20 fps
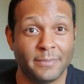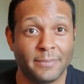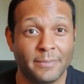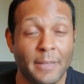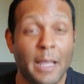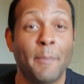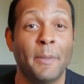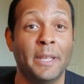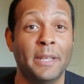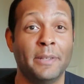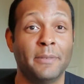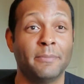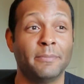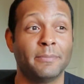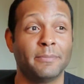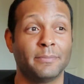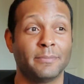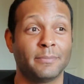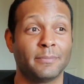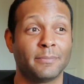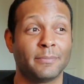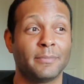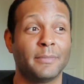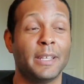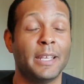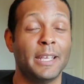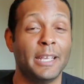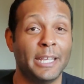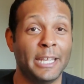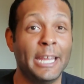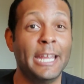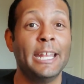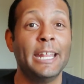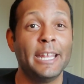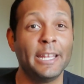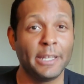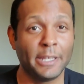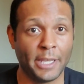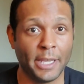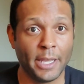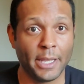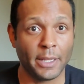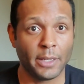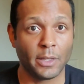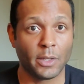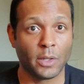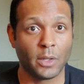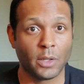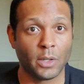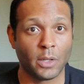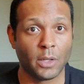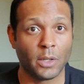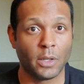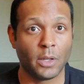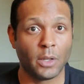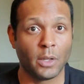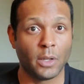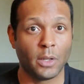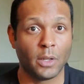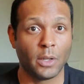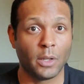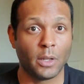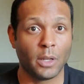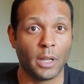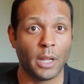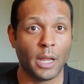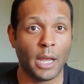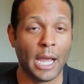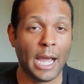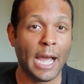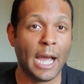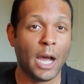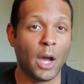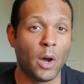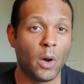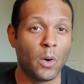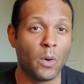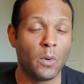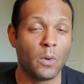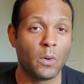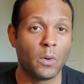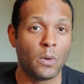I mean, he didn't get how